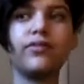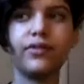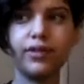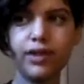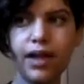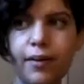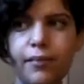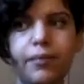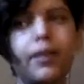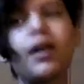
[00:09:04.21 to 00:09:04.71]
like
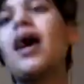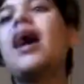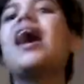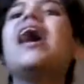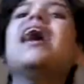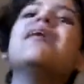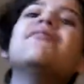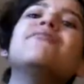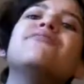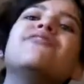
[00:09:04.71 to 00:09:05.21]
that. But
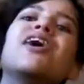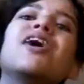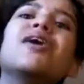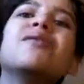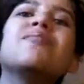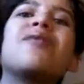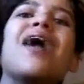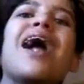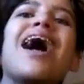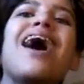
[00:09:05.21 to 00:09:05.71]
I am very
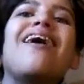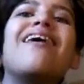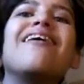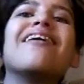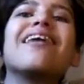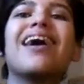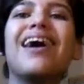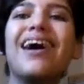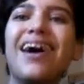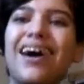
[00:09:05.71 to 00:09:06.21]
proud
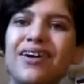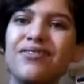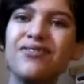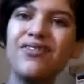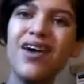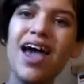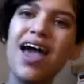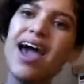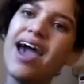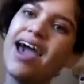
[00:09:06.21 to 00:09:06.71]
of
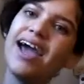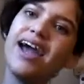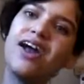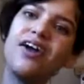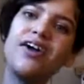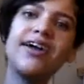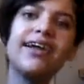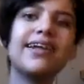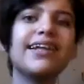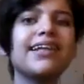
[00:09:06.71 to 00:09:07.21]

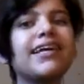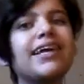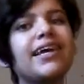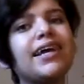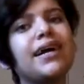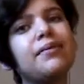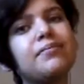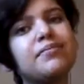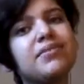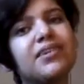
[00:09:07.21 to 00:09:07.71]
Harry,
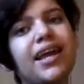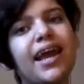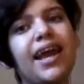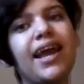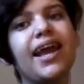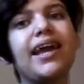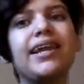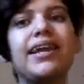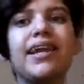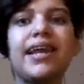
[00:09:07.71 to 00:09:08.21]
Liam,
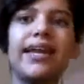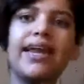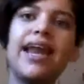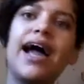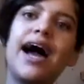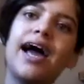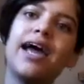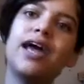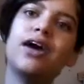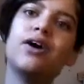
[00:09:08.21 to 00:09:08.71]
Zayn, and
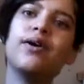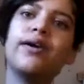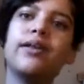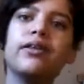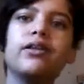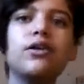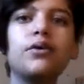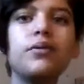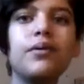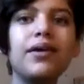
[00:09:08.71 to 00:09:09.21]
Niall,
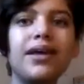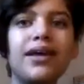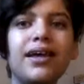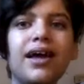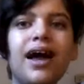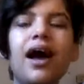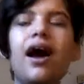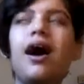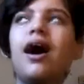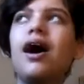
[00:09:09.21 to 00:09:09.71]
and Louis.
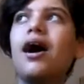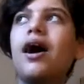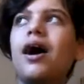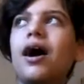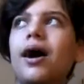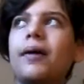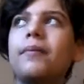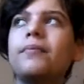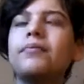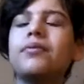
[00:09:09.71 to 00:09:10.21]

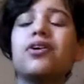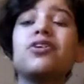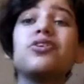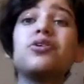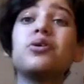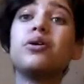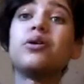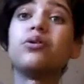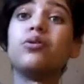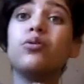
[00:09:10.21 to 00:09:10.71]
They're
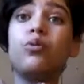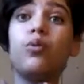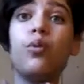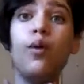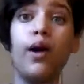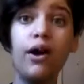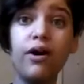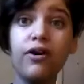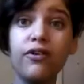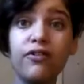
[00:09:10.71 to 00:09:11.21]
doing
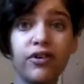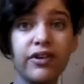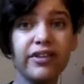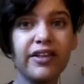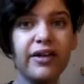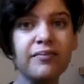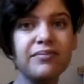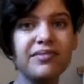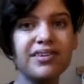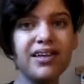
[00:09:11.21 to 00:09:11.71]
well for
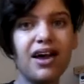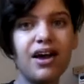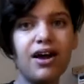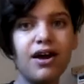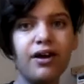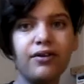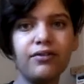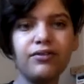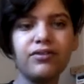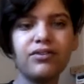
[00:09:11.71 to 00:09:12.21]

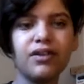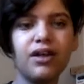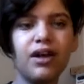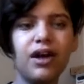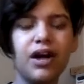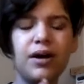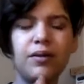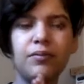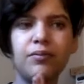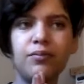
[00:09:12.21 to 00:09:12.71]
themselves.
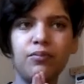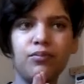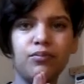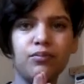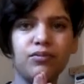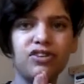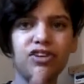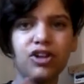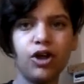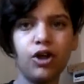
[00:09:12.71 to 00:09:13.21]

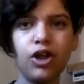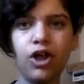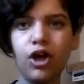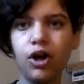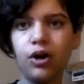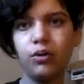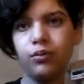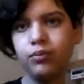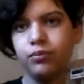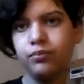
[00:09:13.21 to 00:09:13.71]

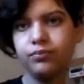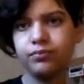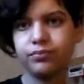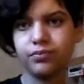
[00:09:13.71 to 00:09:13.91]
Solo